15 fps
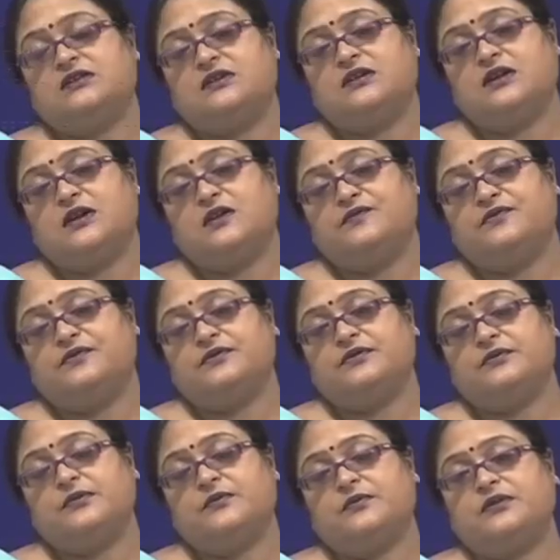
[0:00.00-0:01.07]
if you
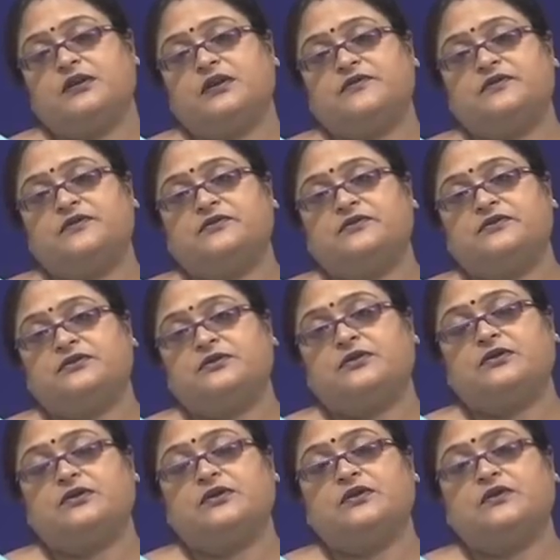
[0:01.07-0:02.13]
remember, like when we're
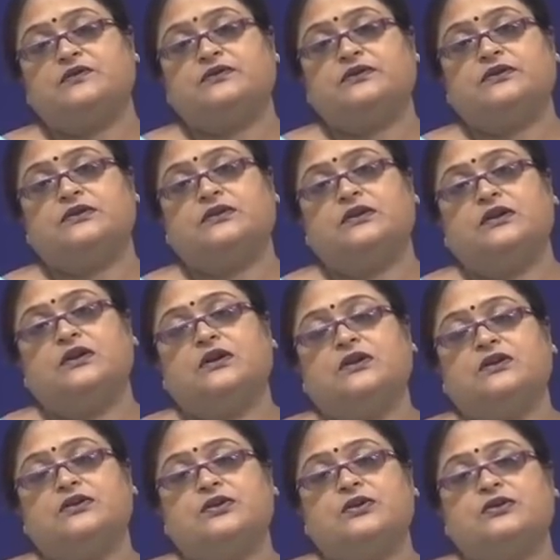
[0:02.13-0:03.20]
talking of the
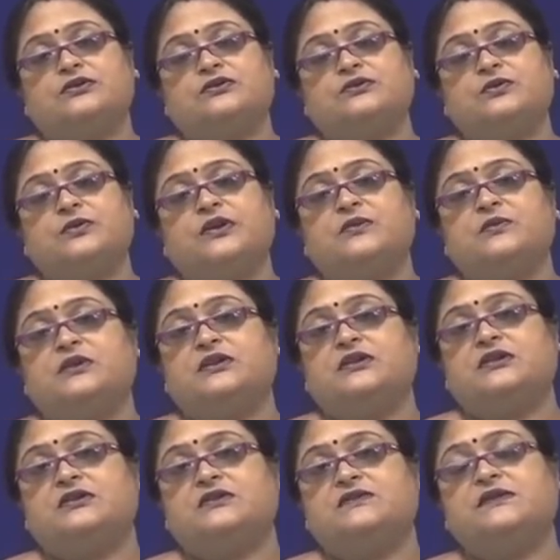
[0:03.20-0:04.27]
not going by
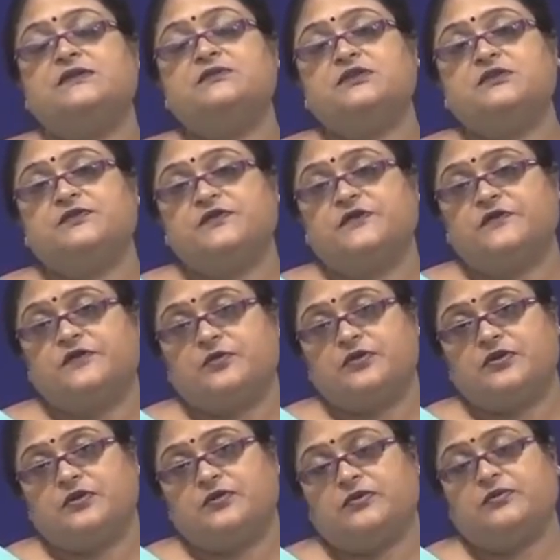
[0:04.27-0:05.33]
the symptoms of the
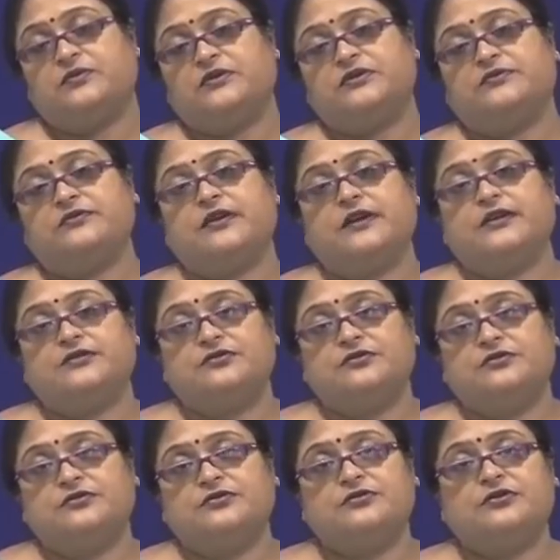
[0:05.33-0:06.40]
problem but trying to
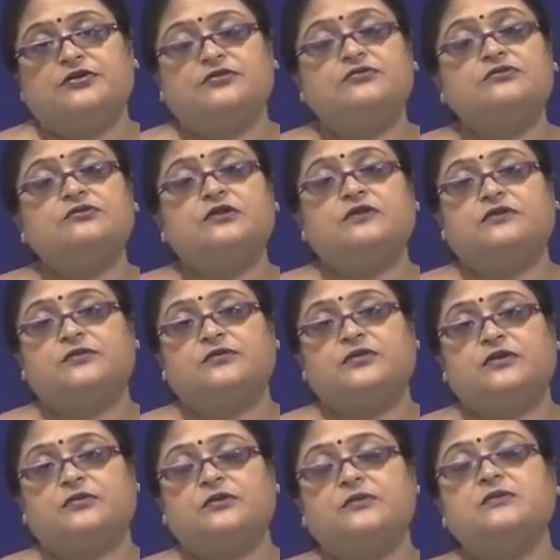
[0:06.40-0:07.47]
go to the root of the
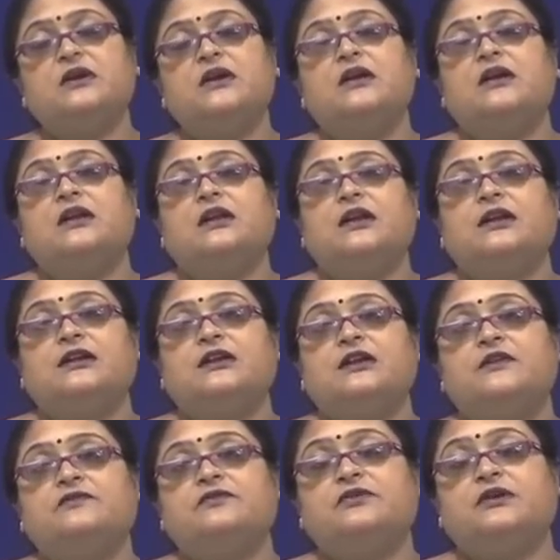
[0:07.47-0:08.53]
problem, like
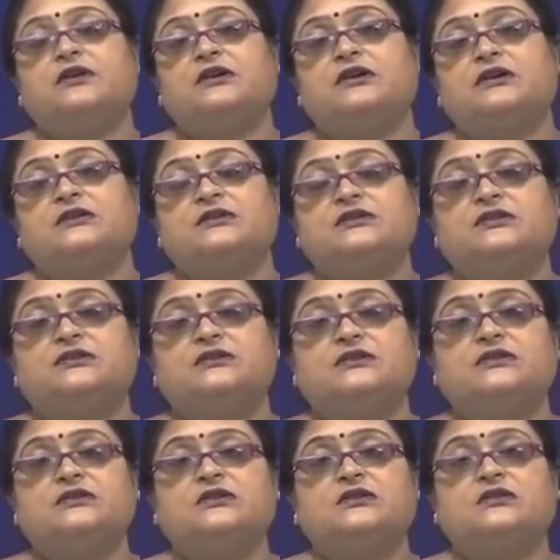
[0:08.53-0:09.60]
if we are
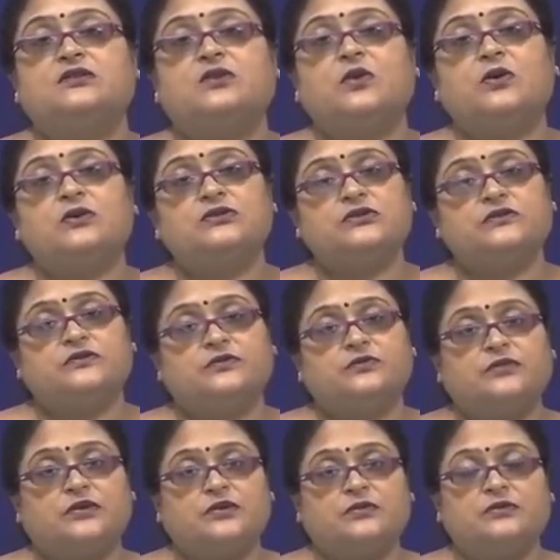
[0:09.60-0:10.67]
considering the cause of the
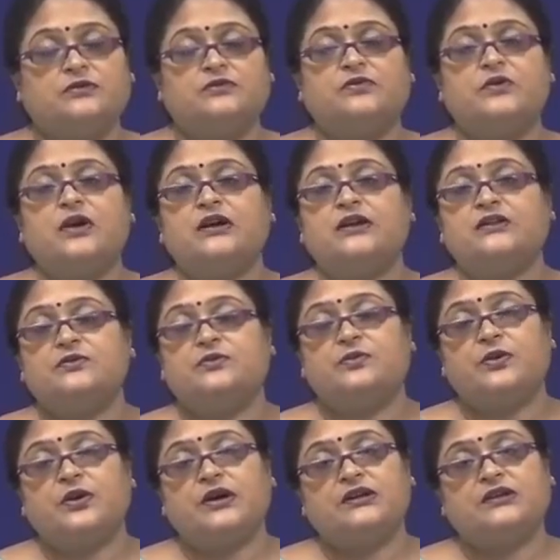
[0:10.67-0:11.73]
problem,
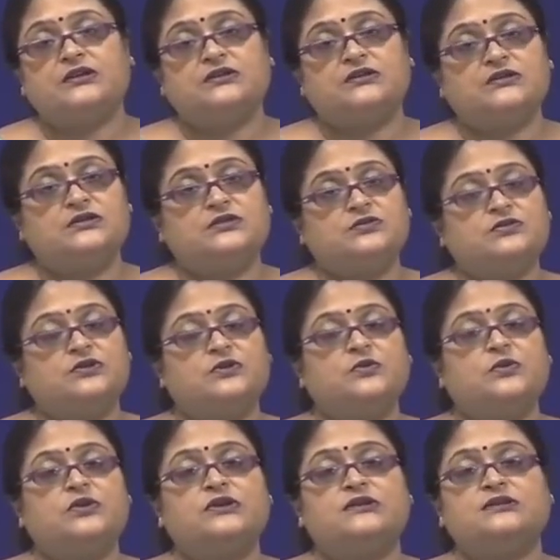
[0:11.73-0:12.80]
why this is so and
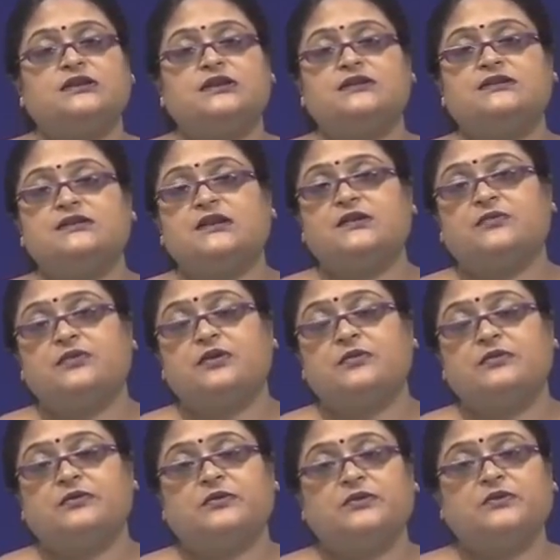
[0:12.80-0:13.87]
what is the exact
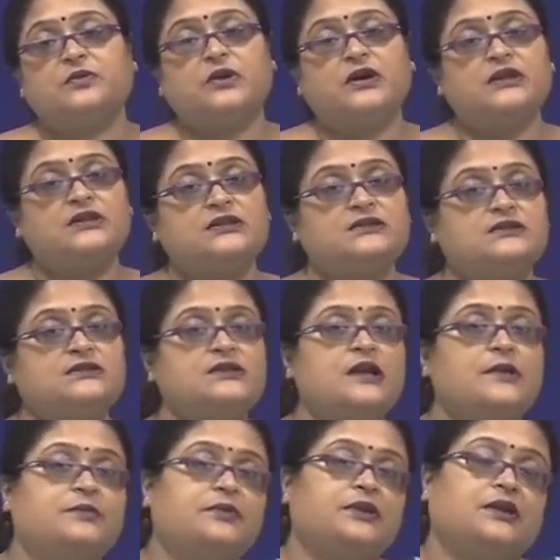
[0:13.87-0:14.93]
problem and why this is
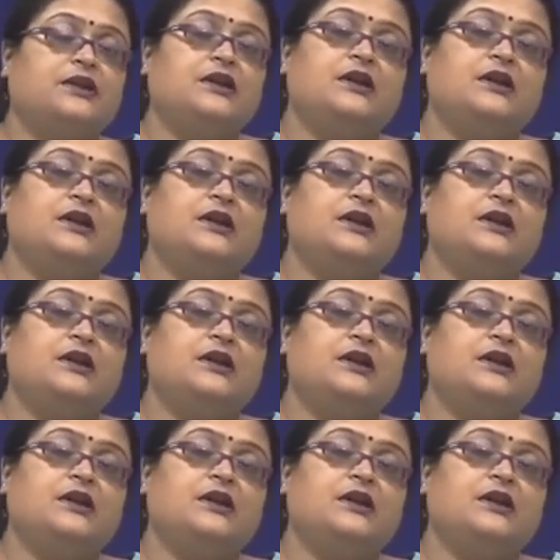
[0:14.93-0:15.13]
happening,